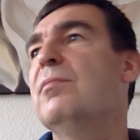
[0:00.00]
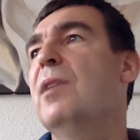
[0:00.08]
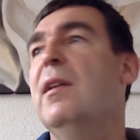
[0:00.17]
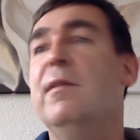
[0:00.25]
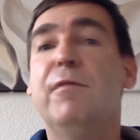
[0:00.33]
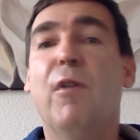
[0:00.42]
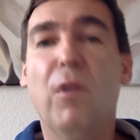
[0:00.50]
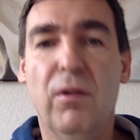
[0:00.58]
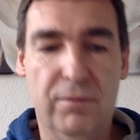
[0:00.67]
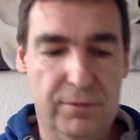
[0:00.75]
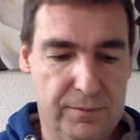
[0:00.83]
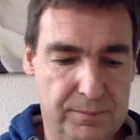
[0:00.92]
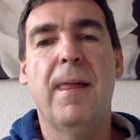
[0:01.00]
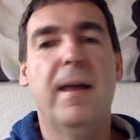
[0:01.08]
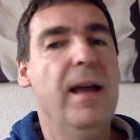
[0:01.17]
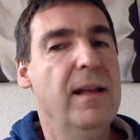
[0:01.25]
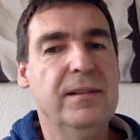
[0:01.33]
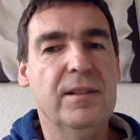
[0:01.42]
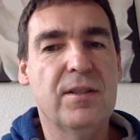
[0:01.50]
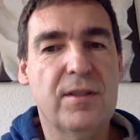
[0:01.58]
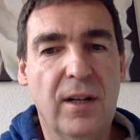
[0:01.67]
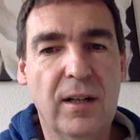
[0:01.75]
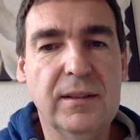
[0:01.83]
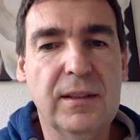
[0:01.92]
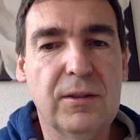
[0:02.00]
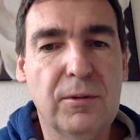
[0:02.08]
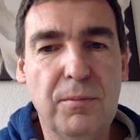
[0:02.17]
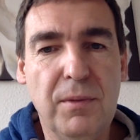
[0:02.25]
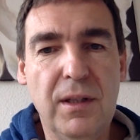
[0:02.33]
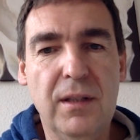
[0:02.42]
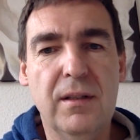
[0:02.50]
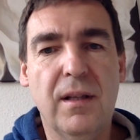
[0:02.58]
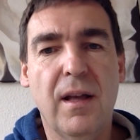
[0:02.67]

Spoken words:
evolve, and it started to mean